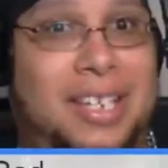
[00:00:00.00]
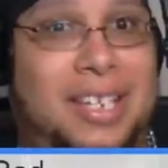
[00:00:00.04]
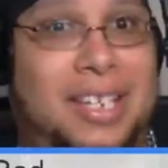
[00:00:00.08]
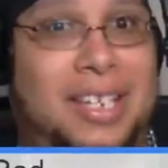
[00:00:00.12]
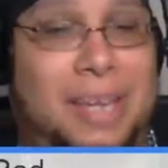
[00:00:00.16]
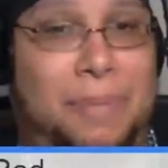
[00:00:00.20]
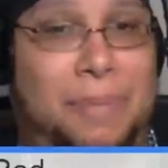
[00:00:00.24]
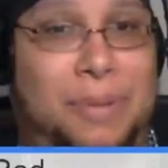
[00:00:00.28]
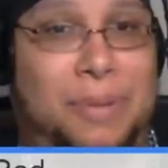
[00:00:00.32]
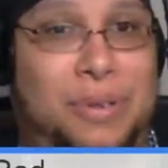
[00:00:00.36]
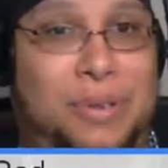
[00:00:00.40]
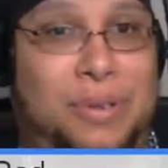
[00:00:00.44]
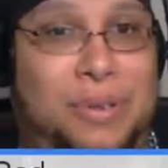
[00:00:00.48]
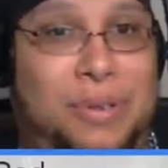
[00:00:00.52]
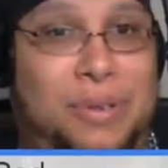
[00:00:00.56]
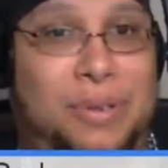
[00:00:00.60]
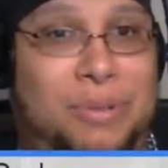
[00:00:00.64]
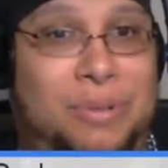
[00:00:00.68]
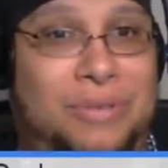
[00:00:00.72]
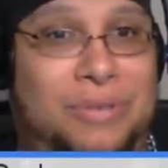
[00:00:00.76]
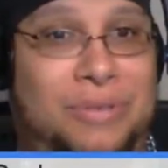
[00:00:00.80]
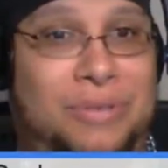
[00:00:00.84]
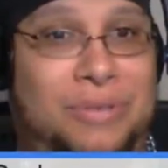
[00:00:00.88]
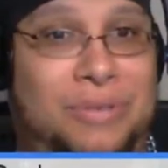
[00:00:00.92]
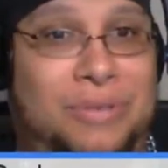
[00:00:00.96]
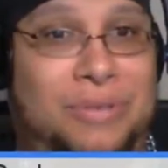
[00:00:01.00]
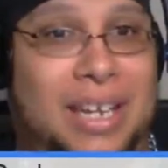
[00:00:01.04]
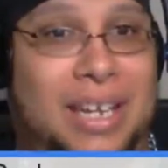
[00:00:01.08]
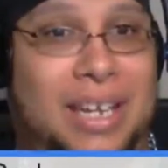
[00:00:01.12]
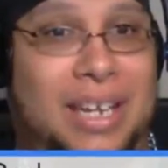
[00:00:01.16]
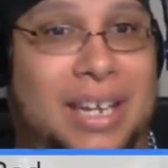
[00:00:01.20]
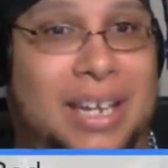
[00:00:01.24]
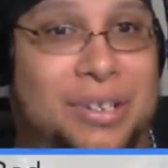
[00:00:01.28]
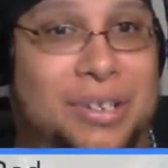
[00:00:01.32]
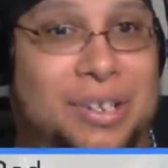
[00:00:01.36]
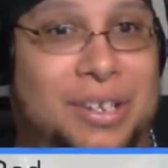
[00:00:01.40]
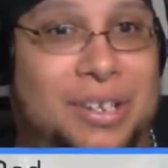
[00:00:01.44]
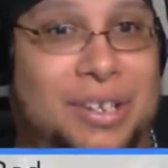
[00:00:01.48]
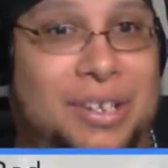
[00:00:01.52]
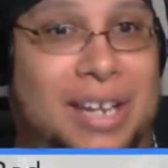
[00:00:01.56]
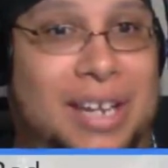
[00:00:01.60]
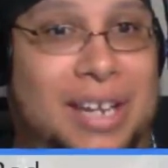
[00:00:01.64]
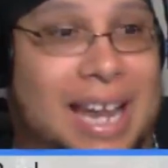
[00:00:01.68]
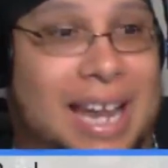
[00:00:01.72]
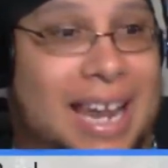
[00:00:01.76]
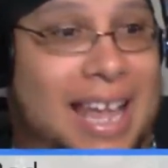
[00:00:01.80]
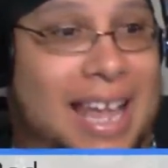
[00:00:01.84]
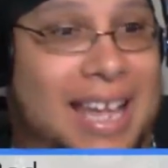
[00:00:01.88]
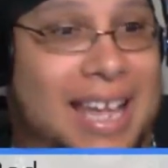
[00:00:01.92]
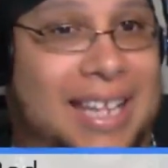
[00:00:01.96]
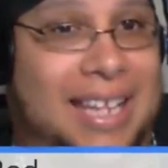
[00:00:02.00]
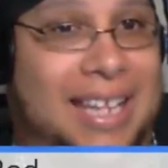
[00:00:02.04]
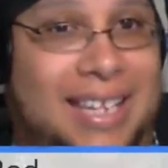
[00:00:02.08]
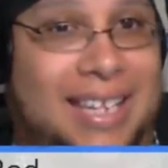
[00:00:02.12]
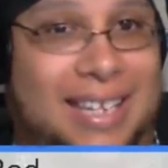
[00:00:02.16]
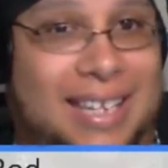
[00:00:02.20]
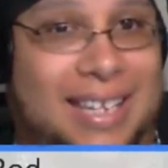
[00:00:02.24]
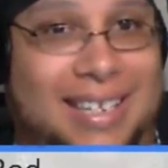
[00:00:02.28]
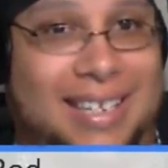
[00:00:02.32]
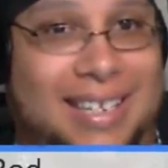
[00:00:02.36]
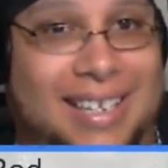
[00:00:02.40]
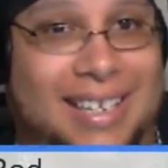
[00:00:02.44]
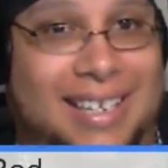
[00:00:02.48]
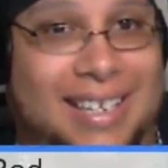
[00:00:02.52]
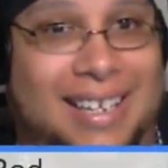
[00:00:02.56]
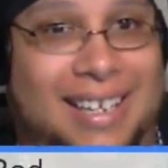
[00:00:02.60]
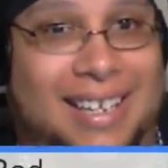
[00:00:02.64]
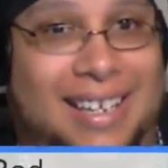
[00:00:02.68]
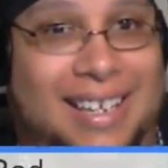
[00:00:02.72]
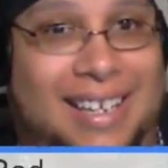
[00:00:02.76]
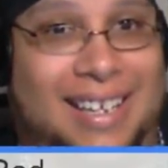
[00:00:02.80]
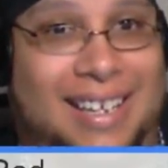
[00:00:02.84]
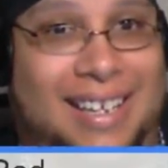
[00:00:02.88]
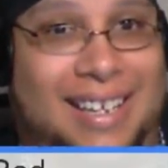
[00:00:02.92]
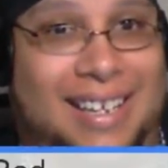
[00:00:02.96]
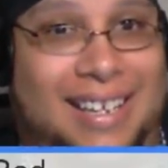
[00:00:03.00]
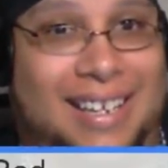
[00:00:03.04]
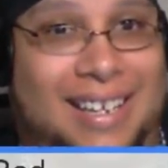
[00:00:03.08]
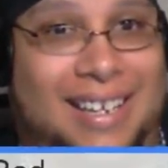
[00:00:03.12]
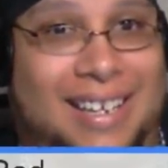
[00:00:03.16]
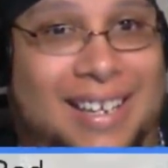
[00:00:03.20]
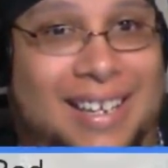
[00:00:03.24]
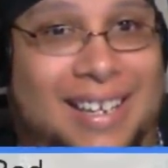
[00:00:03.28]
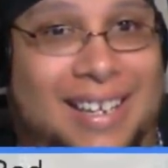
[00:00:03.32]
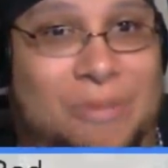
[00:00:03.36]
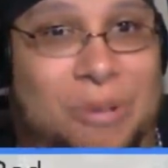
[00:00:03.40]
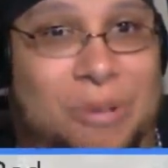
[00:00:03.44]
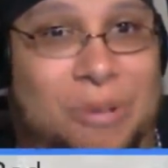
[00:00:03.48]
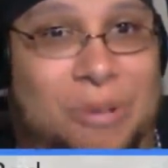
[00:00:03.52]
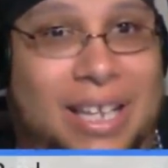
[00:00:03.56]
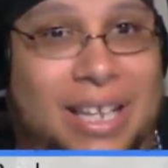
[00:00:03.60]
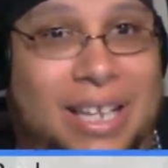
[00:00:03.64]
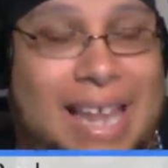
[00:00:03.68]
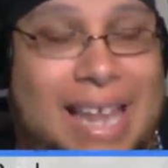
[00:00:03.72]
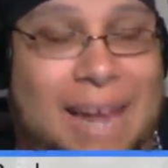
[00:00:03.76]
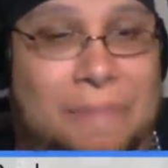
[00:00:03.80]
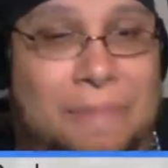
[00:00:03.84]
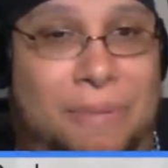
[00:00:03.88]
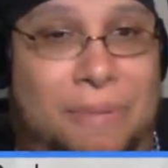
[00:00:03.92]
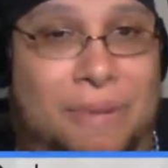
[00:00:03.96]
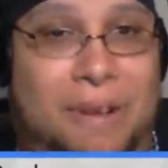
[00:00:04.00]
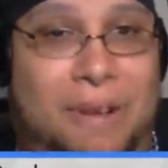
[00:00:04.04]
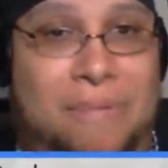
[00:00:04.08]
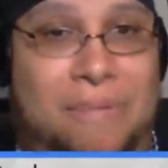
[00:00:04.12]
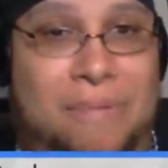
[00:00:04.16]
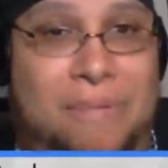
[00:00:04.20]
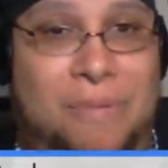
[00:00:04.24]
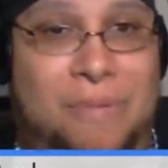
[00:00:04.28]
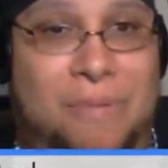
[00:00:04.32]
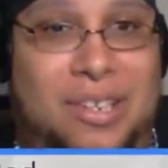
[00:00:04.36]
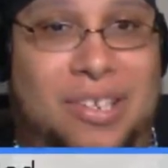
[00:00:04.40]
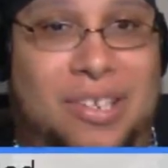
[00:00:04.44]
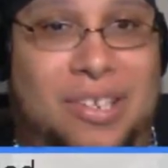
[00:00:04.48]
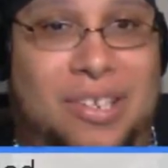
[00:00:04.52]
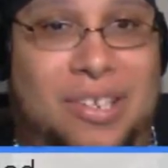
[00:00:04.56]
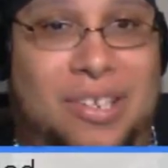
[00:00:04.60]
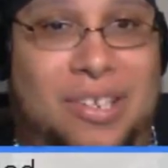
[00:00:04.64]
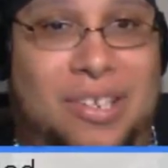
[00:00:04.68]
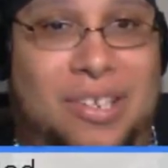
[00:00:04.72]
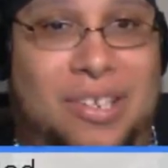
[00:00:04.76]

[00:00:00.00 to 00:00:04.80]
The episode was fun. It was good. I liked it. We'll elaborate when we start.